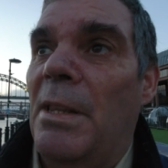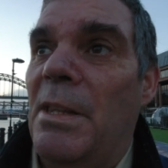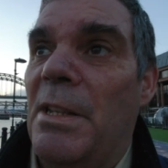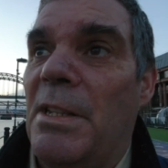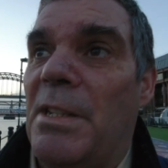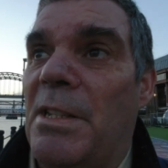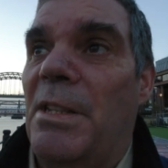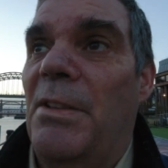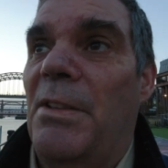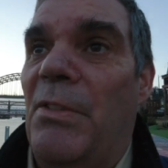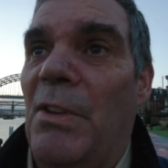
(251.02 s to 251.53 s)
And
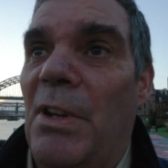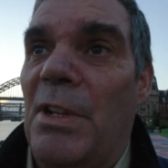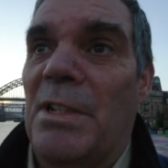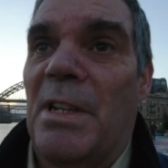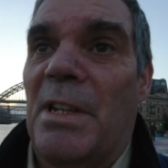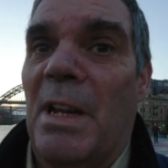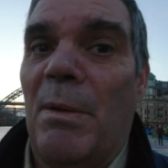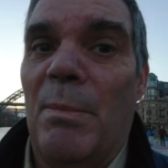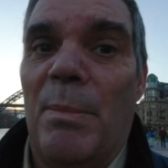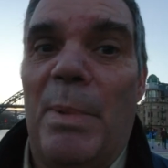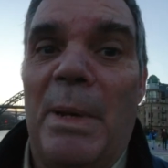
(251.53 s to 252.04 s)
this is the
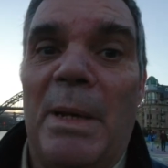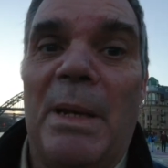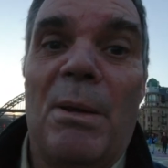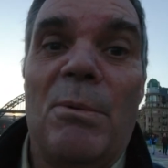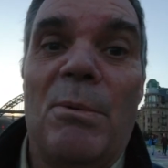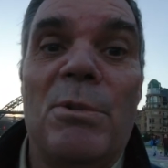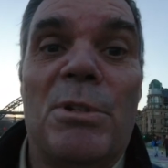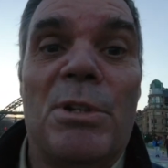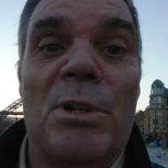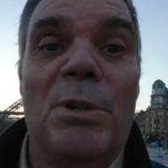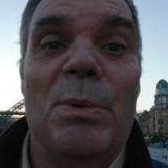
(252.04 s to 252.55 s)
first time I've been
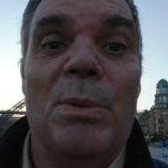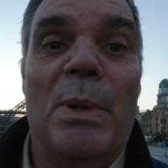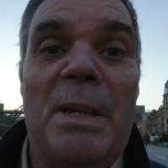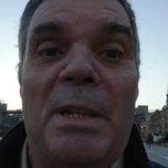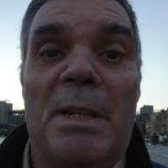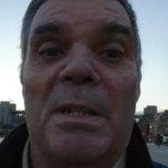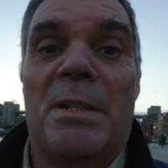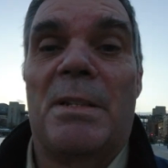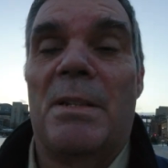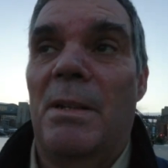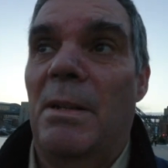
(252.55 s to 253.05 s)
out in two
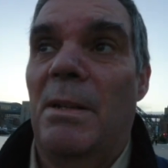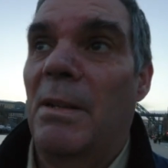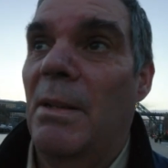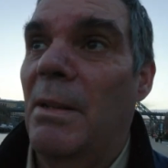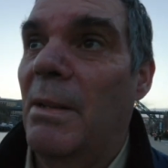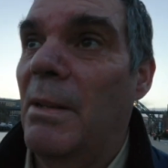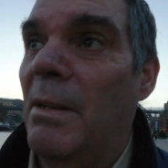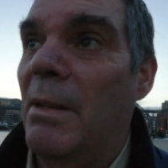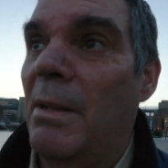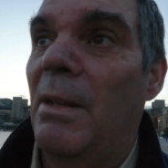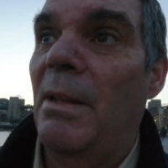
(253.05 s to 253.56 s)
weeks.
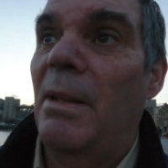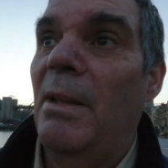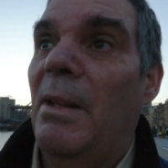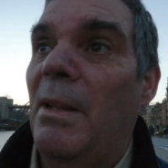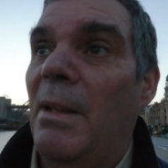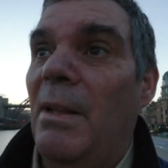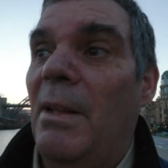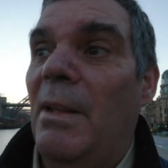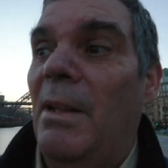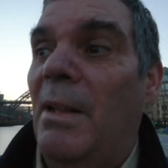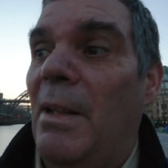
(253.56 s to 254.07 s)

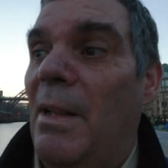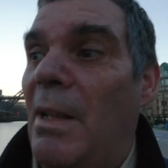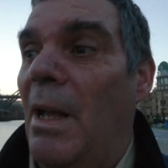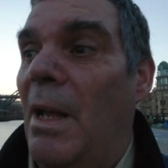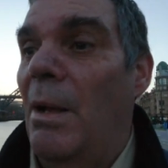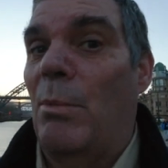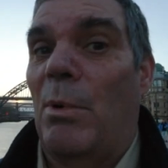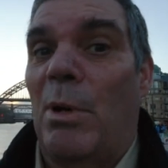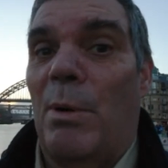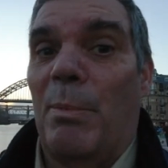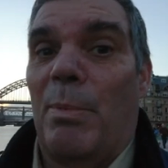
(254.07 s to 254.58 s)

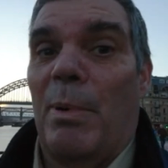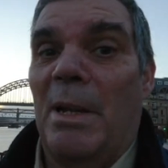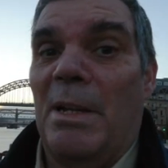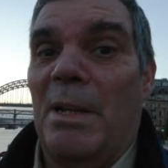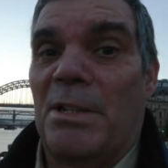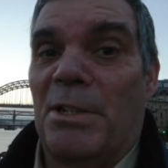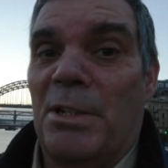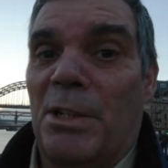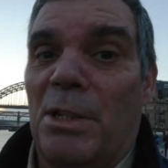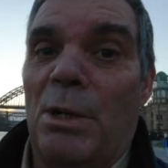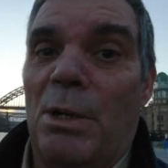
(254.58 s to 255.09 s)
What a
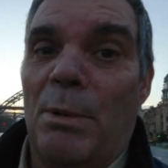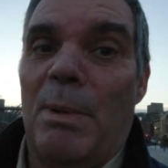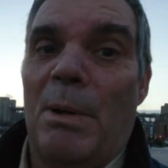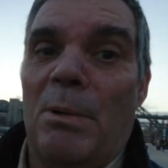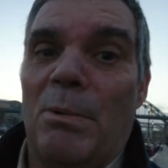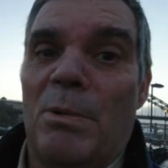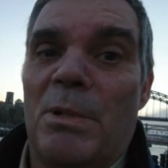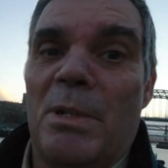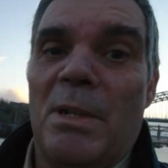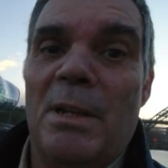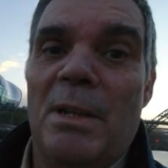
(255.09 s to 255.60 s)
place to come
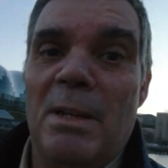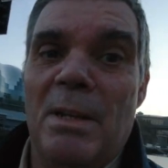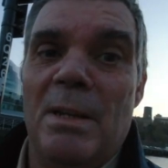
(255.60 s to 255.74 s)
out.